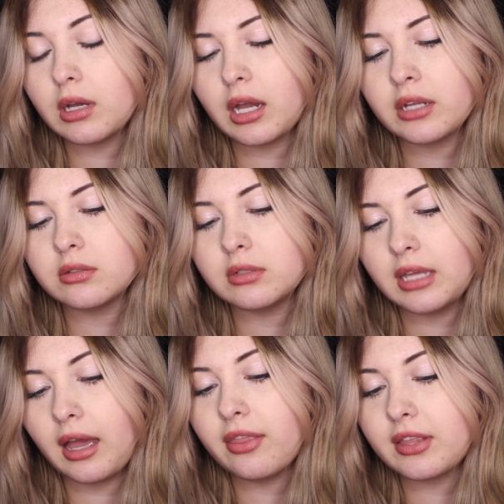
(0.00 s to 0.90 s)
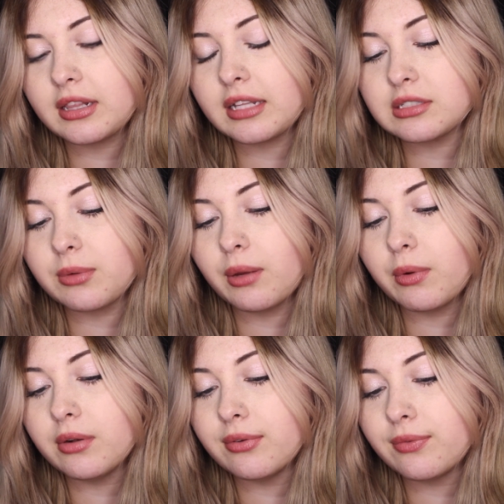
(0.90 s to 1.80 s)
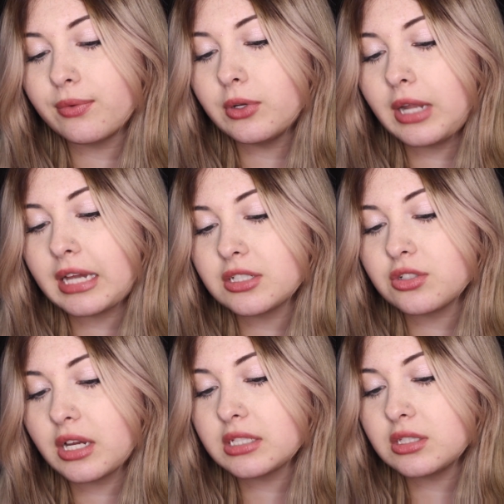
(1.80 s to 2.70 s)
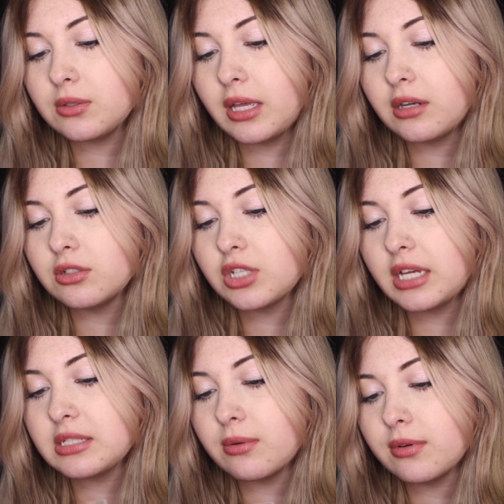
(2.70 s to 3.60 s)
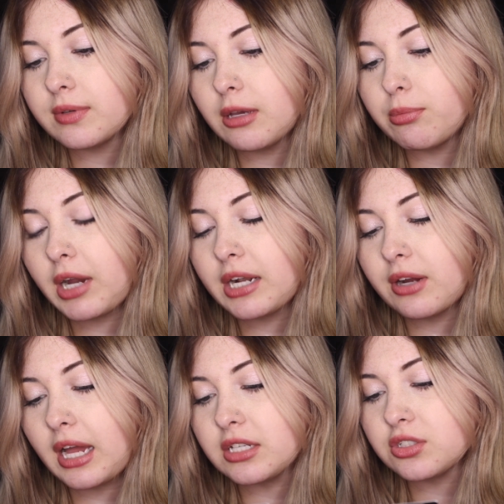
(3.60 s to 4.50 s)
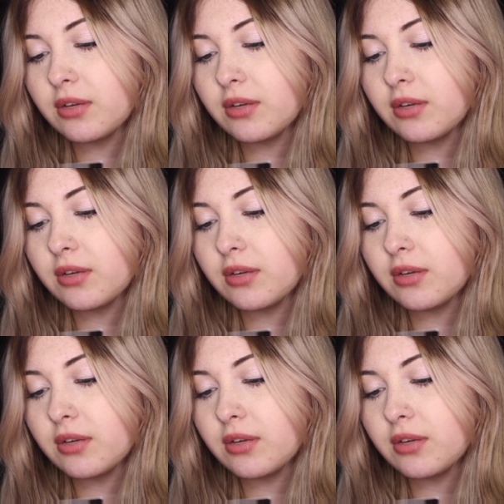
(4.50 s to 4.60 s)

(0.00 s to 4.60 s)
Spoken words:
I think that's the right word, fruit extracts to energize and reveal brighter eyes.